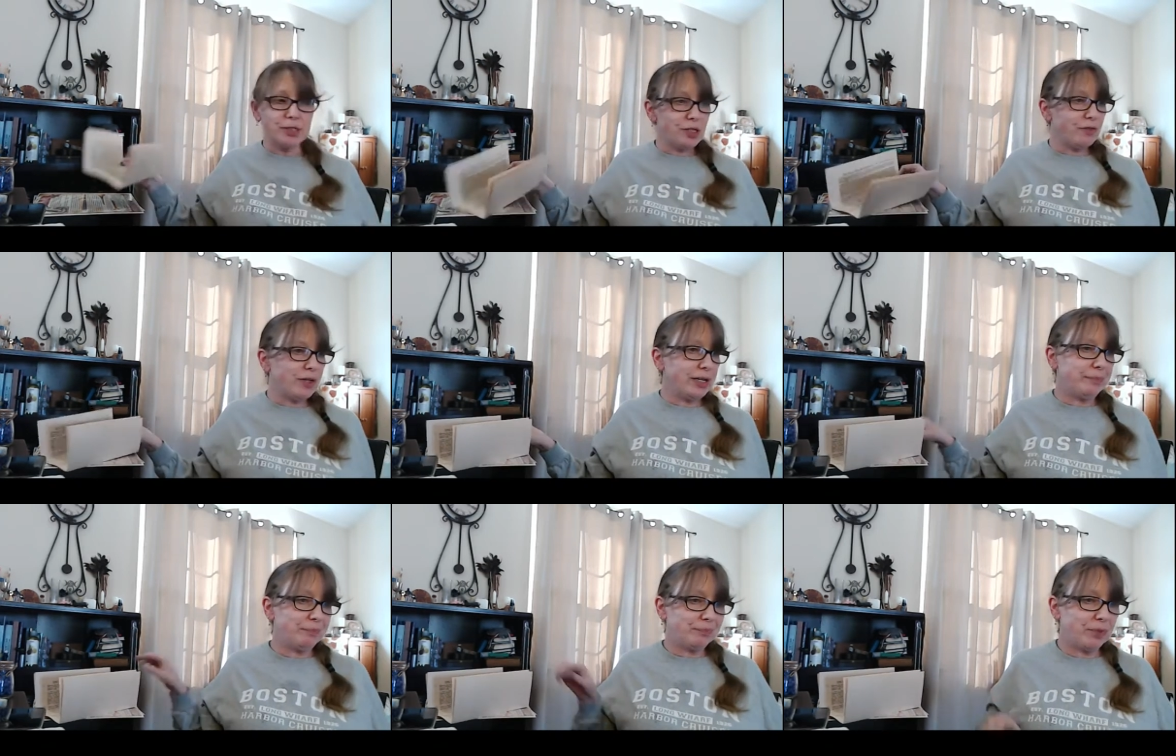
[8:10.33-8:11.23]
Sophia.
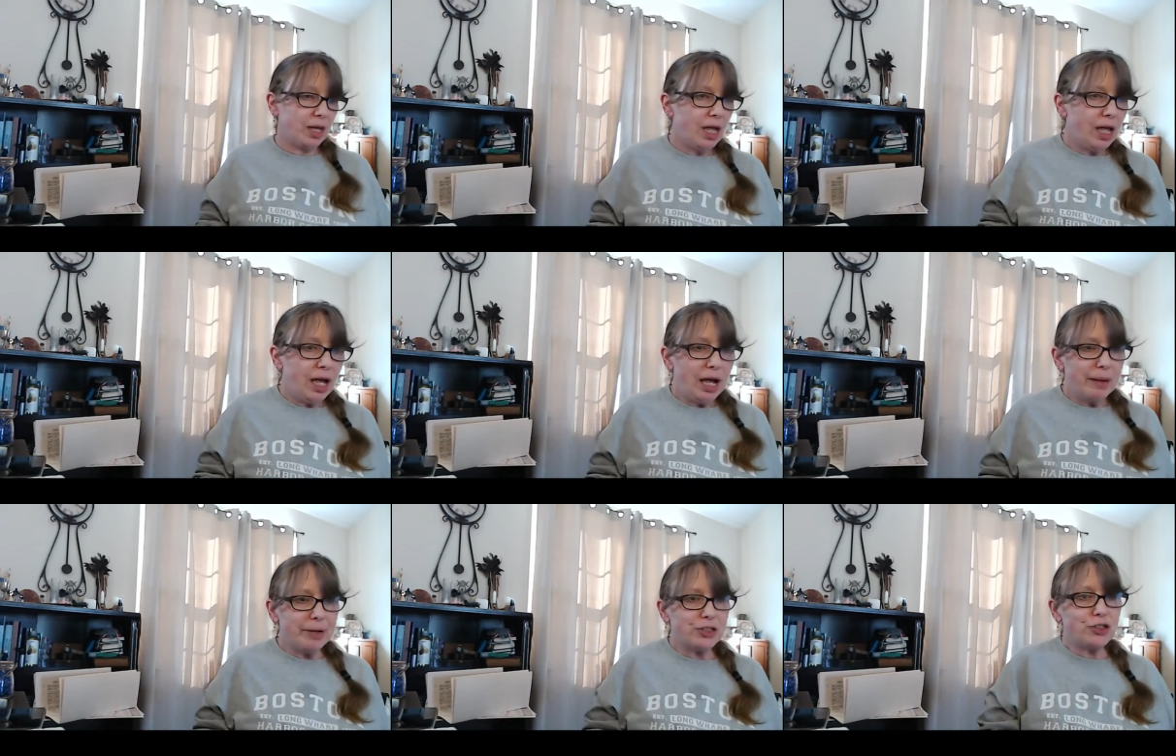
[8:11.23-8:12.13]

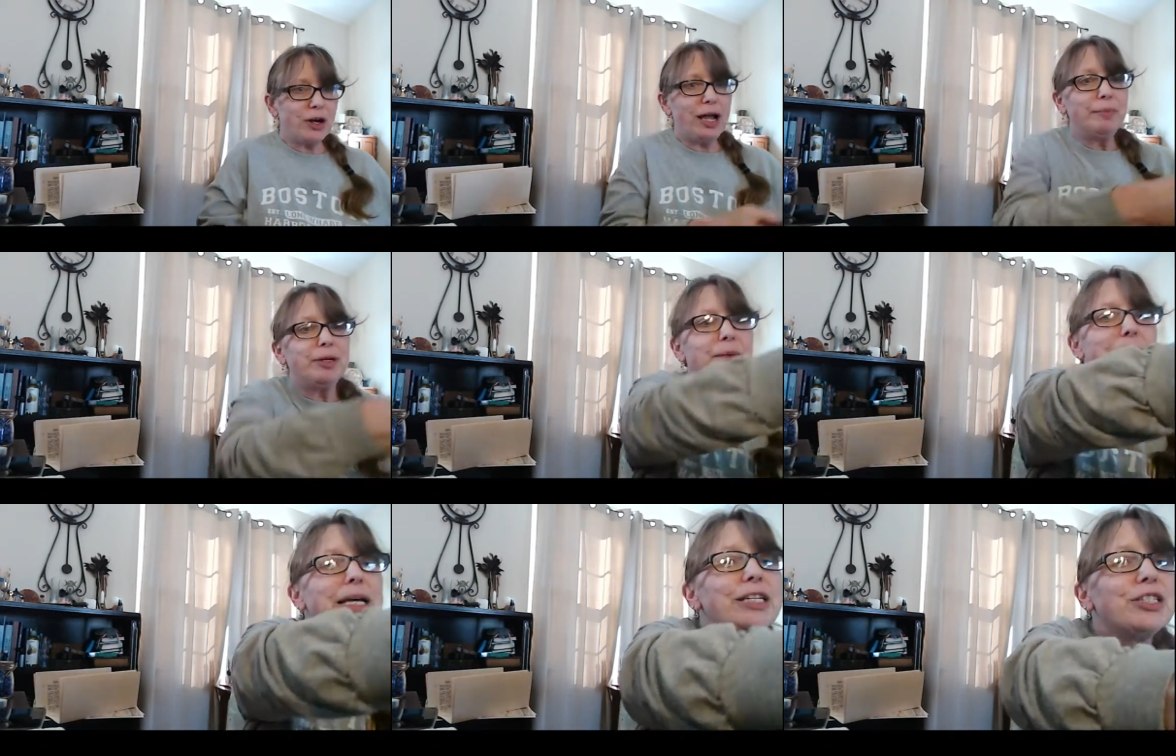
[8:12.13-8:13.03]
I'm not sure how I'm going to manage